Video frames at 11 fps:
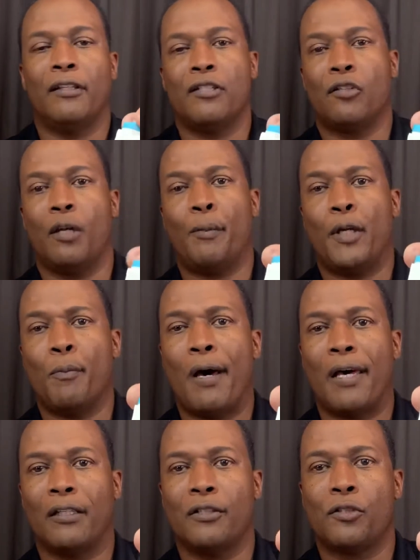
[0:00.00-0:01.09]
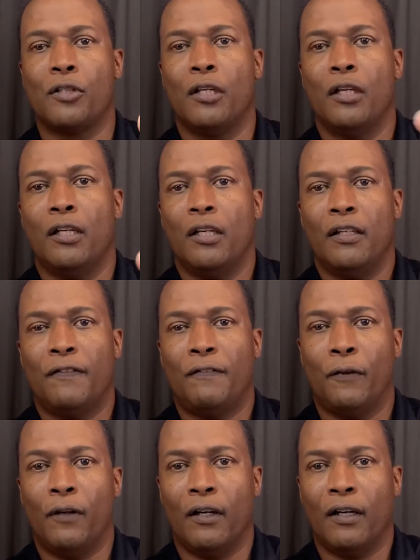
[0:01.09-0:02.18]
This is going to be your models
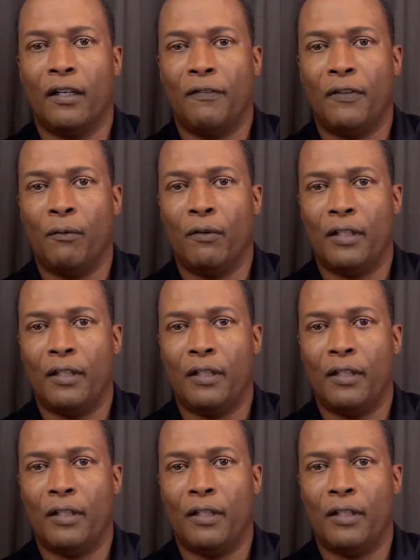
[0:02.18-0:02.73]
for if you